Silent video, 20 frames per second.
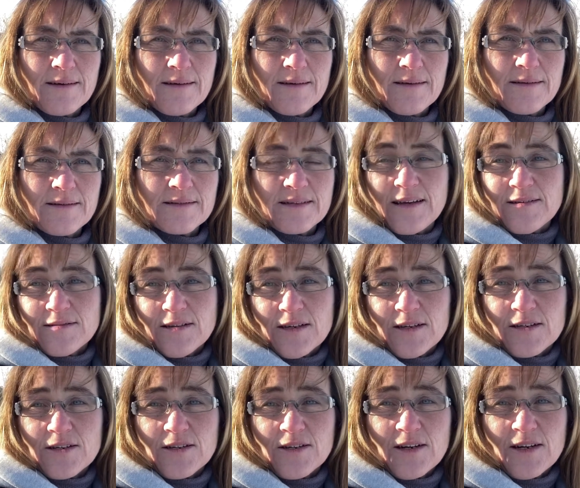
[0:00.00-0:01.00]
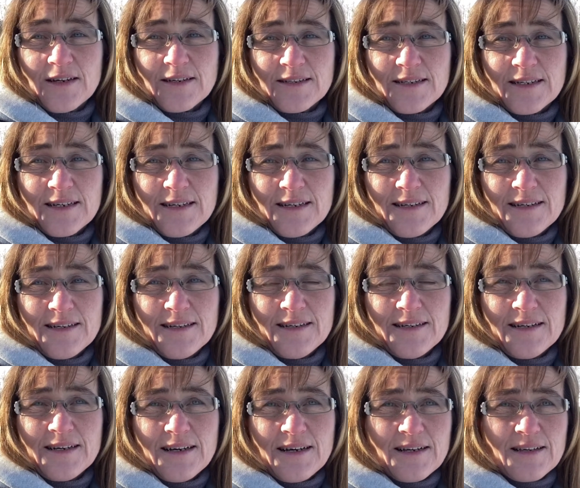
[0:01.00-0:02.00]
Sounds like a good idea.
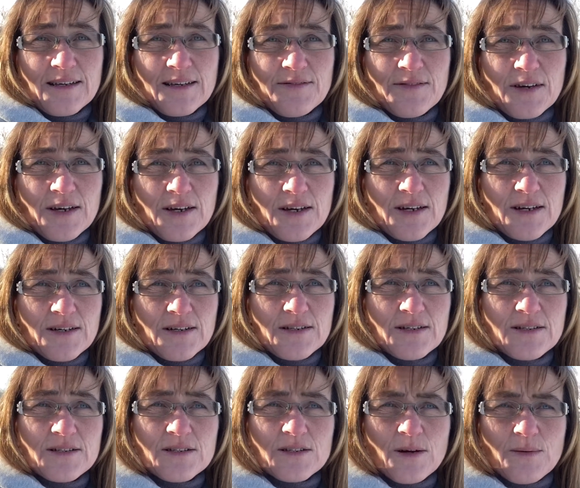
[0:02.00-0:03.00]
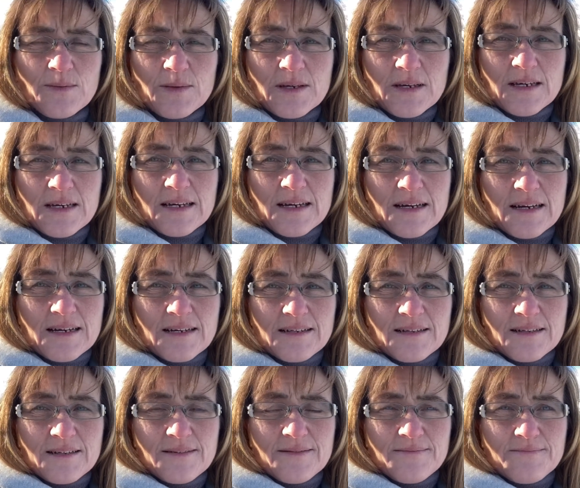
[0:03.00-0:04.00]
I'll give it a go. Stop the
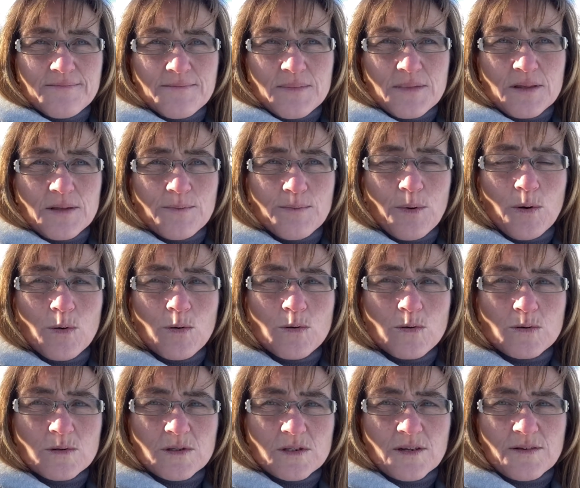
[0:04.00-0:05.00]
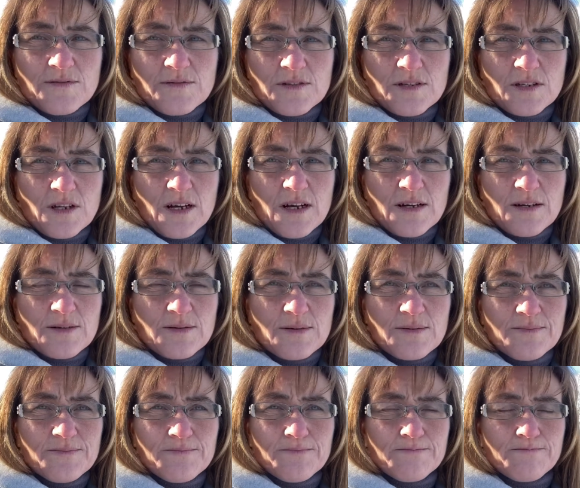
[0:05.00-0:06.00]
balls of snow
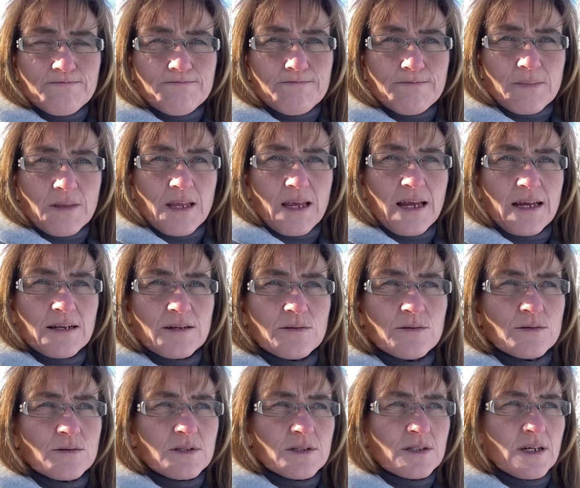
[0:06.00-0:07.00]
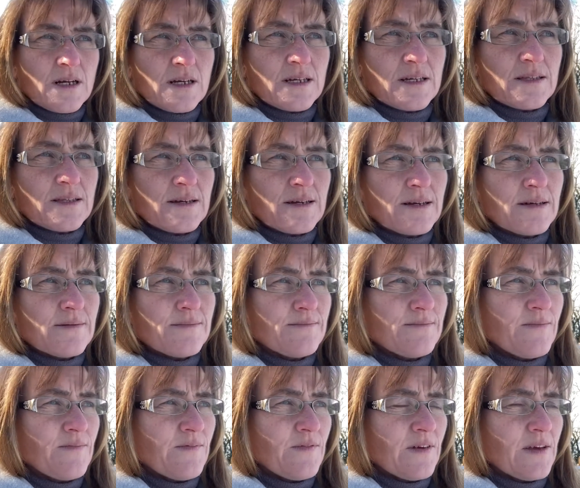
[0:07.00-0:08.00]
getting all stuck in their
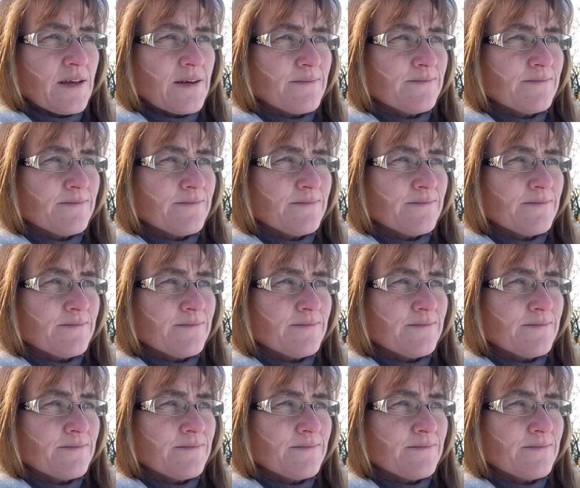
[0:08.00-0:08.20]
feet